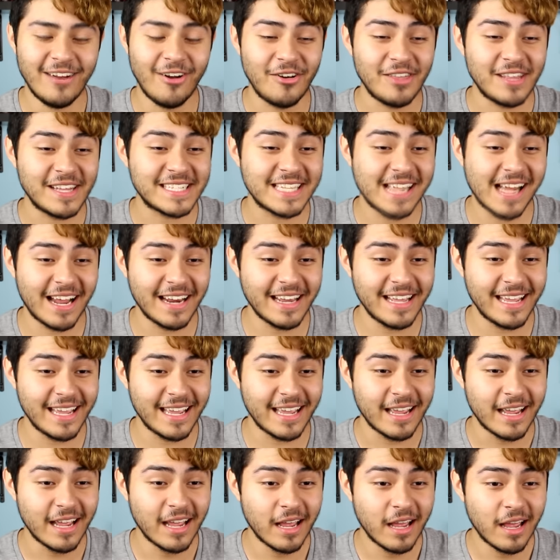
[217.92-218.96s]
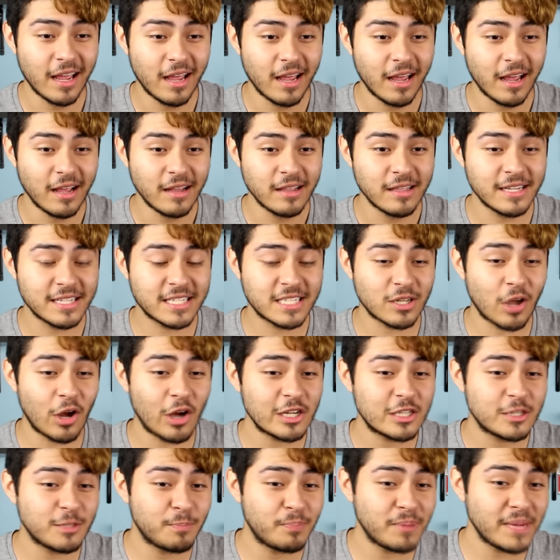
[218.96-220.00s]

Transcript: no, that's not it. This song's